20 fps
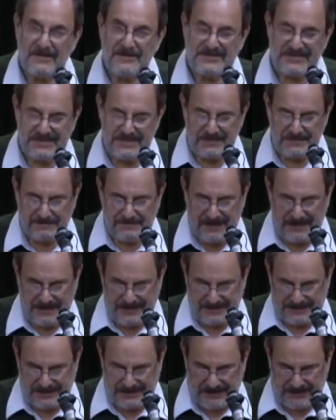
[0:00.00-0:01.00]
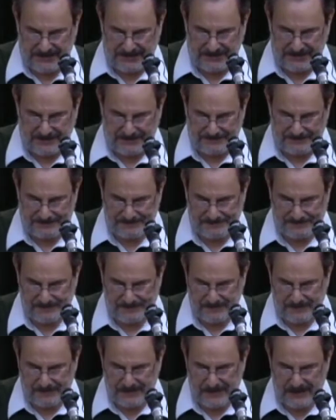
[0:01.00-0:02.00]
Lucille paid attention
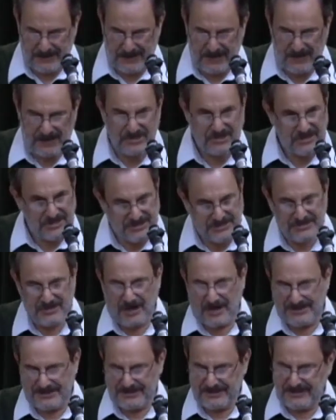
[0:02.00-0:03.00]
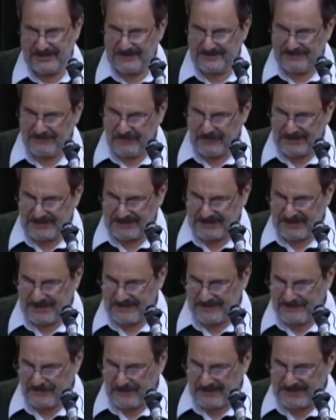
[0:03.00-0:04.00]
she sought to give voice to
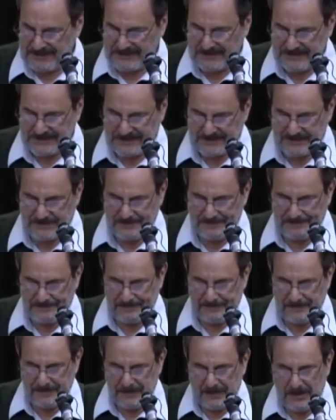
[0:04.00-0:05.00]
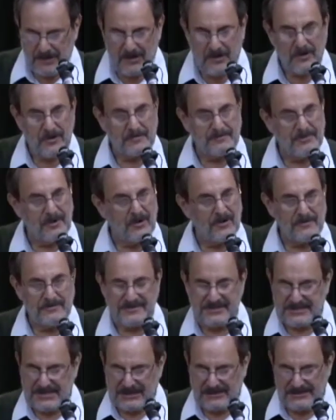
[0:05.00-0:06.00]
the voiceless. Her
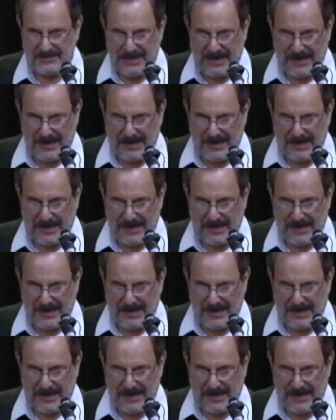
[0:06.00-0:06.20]
poems are